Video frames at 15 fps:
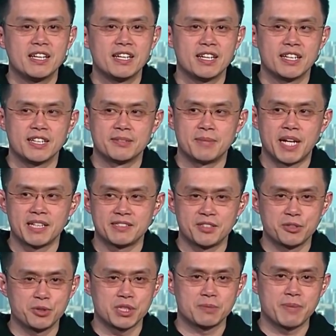I
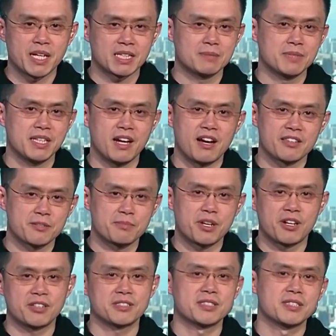still respect him in other
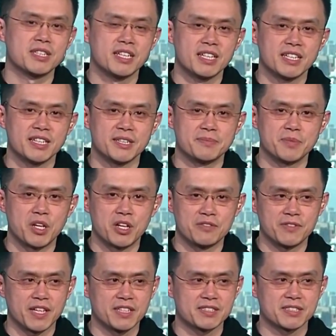parts
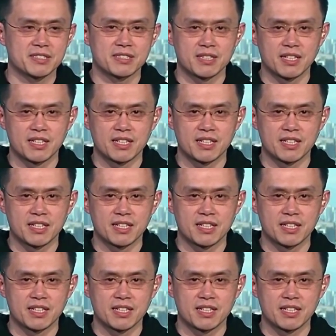of his